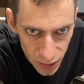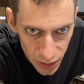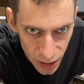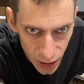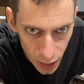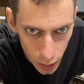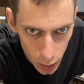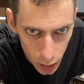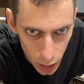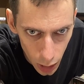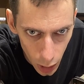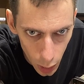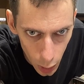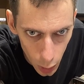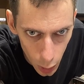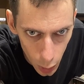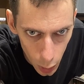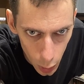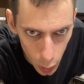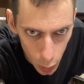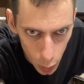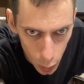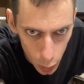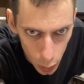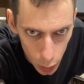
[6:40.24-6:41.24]
tell
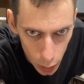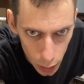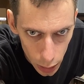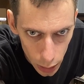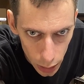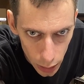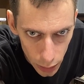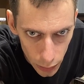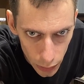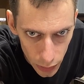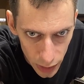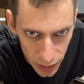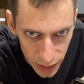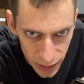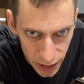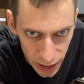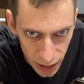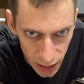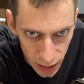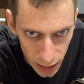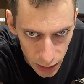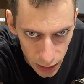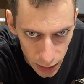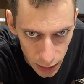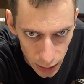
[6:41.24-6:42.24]
all the
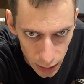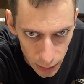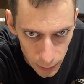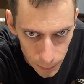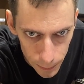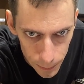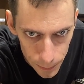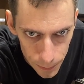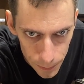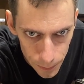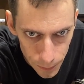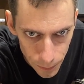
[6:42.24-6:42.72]
tea.